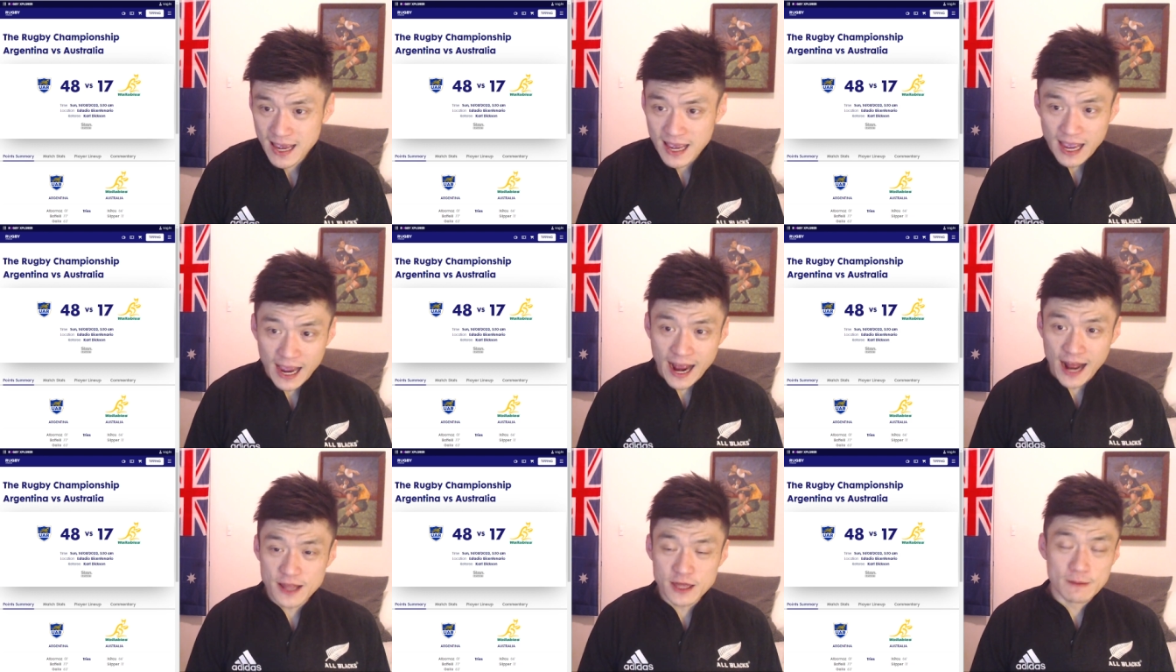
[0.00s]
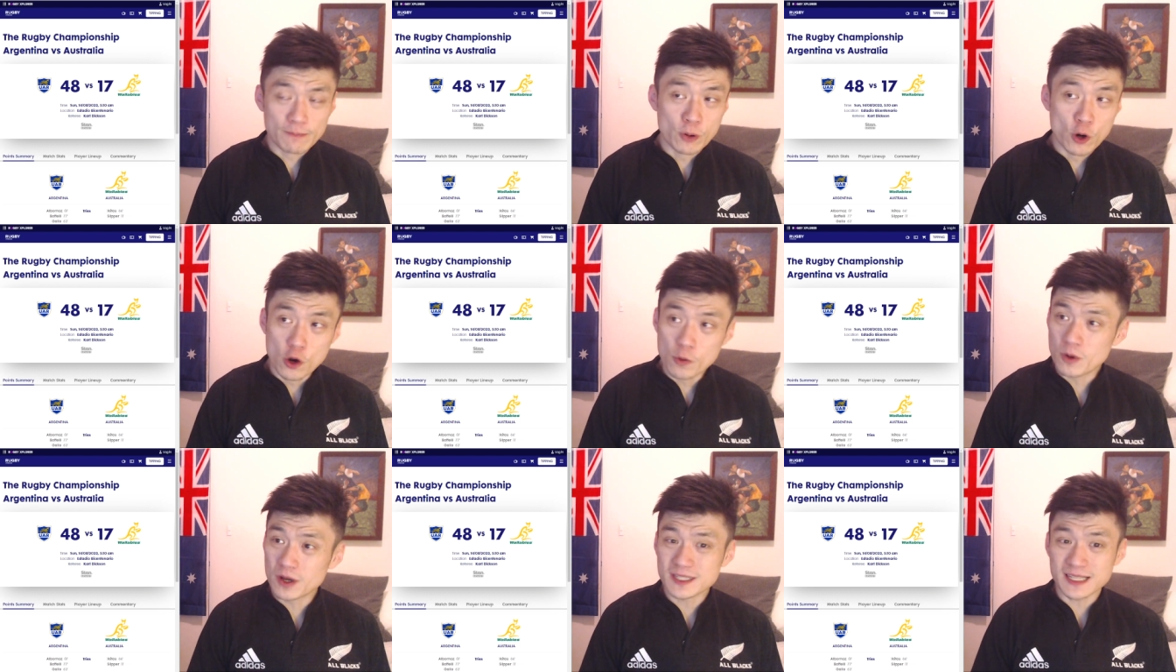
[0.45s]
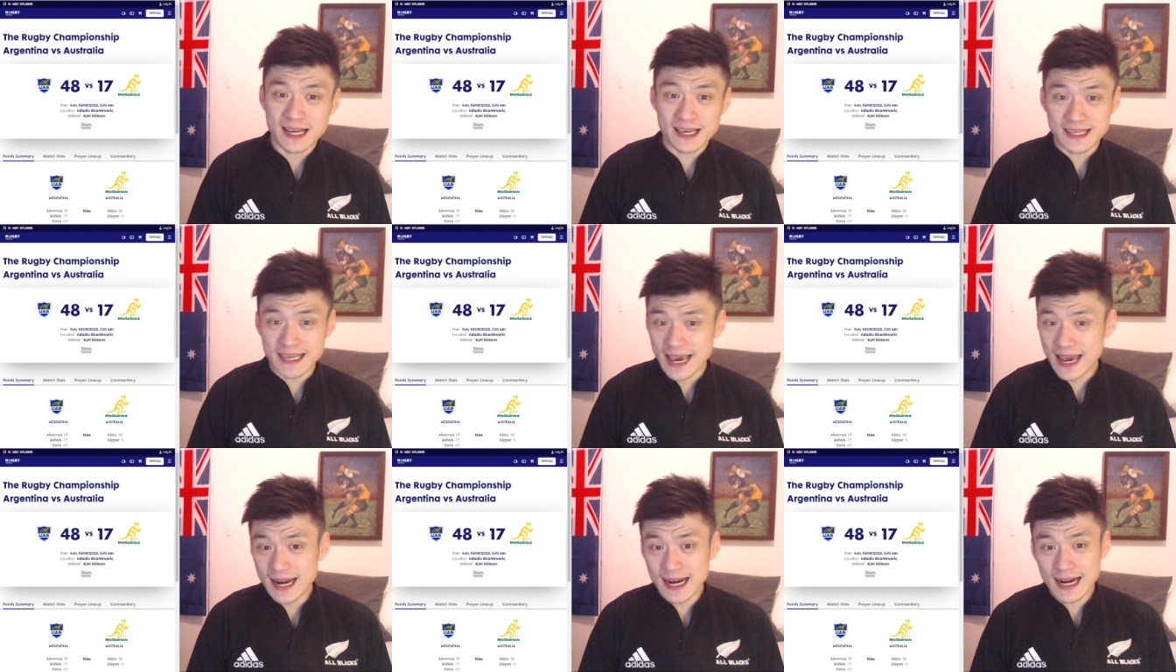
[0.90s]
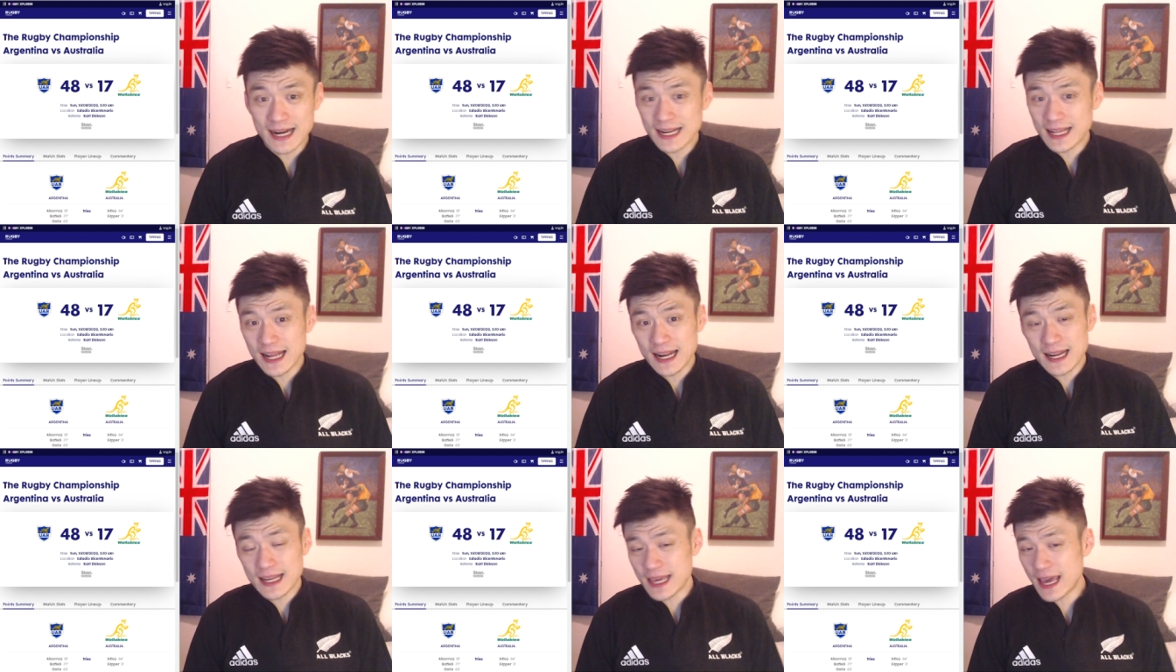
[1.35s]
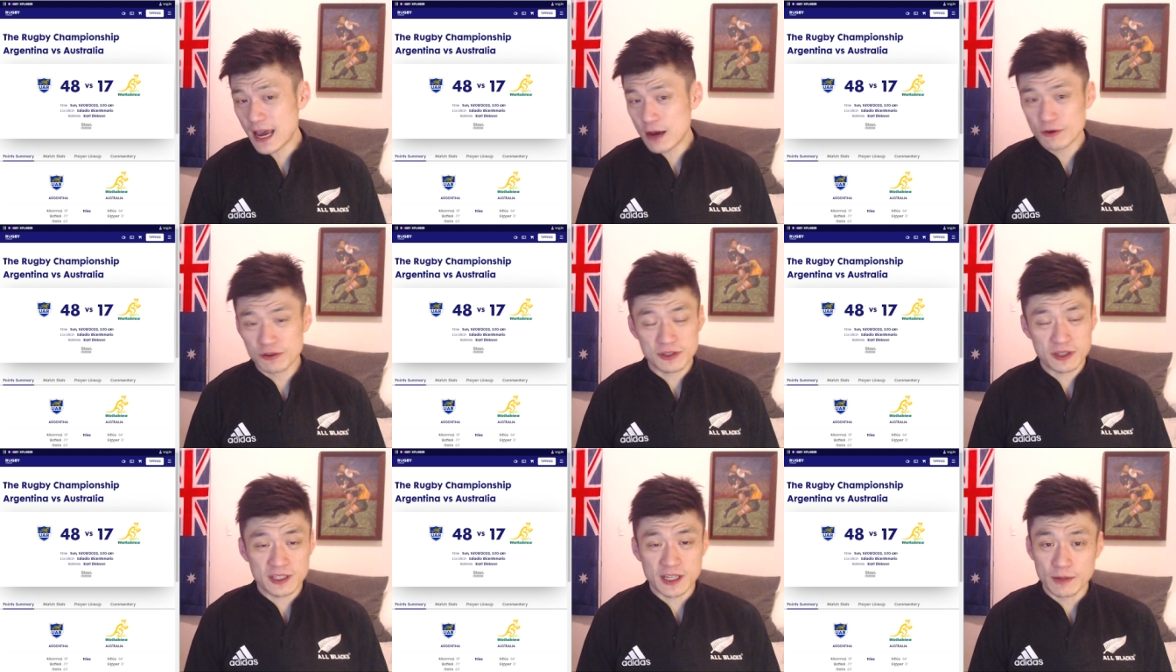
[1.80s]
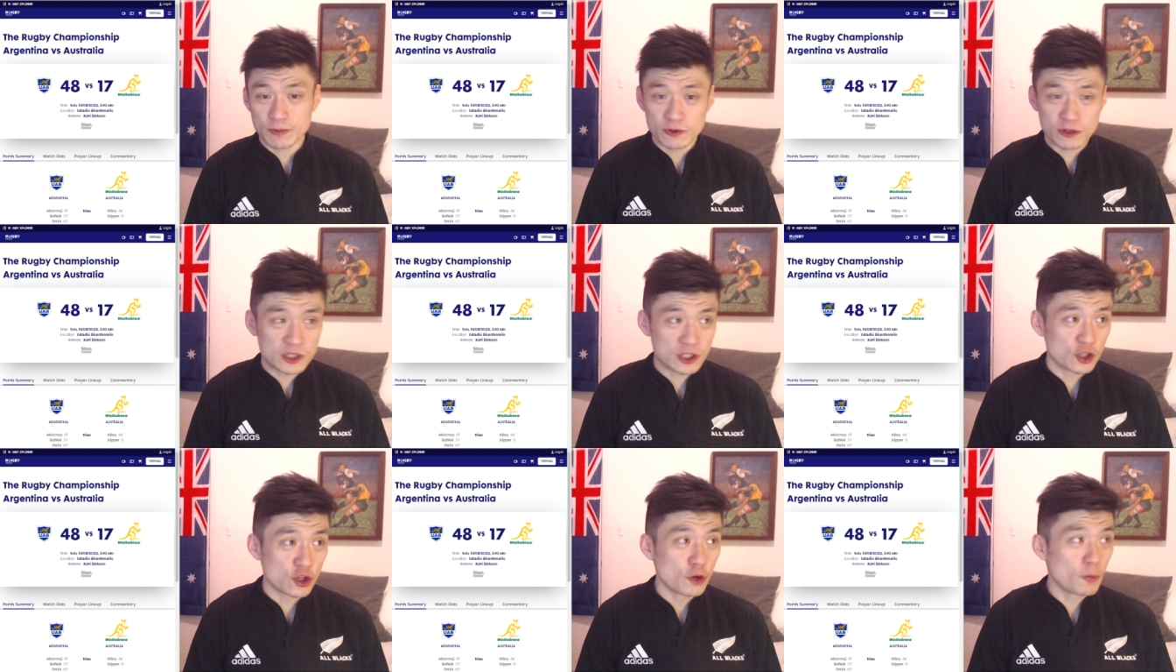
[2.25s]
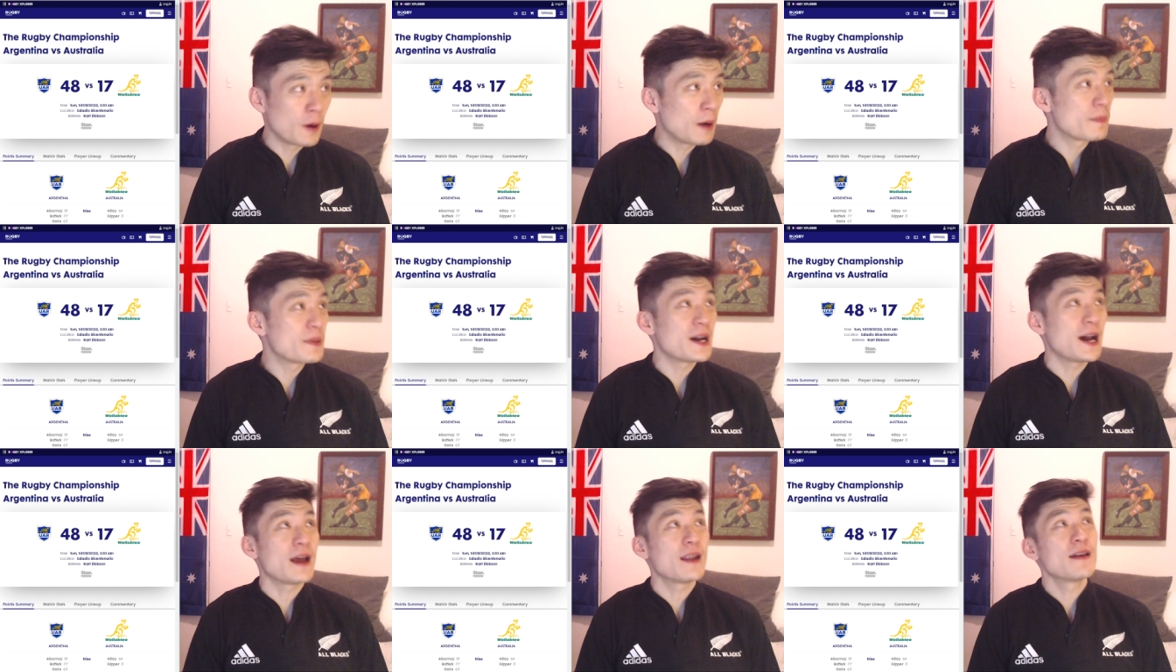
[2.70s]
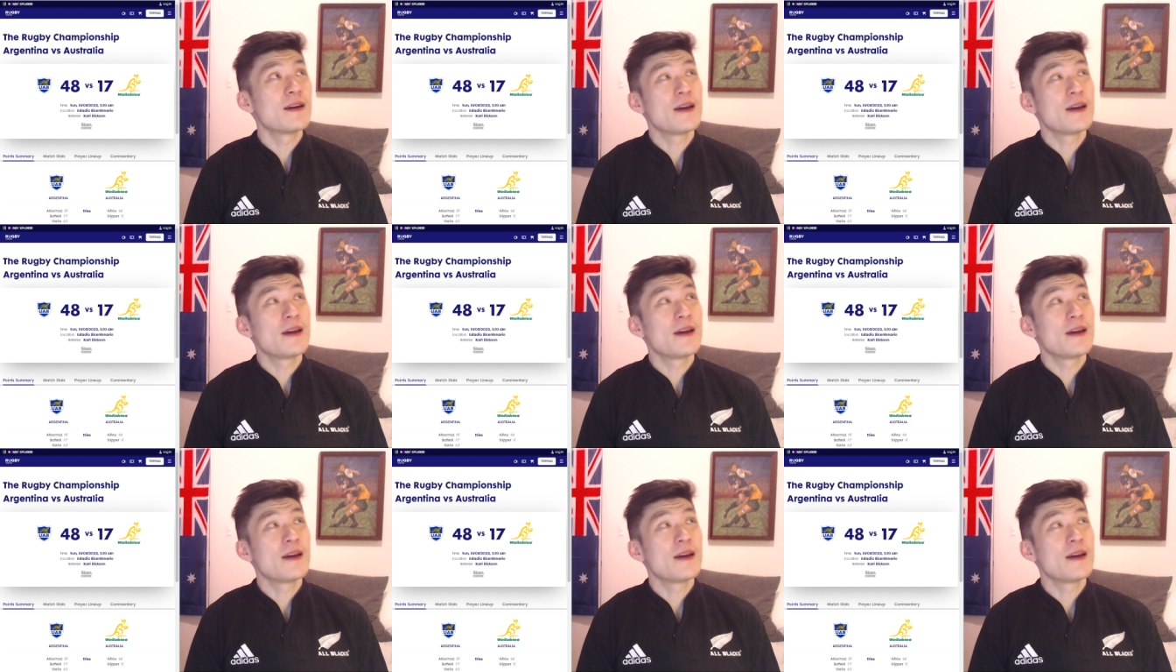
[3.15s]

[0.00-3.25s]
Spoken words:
And the Pumas again and again and again was just able to scoop up that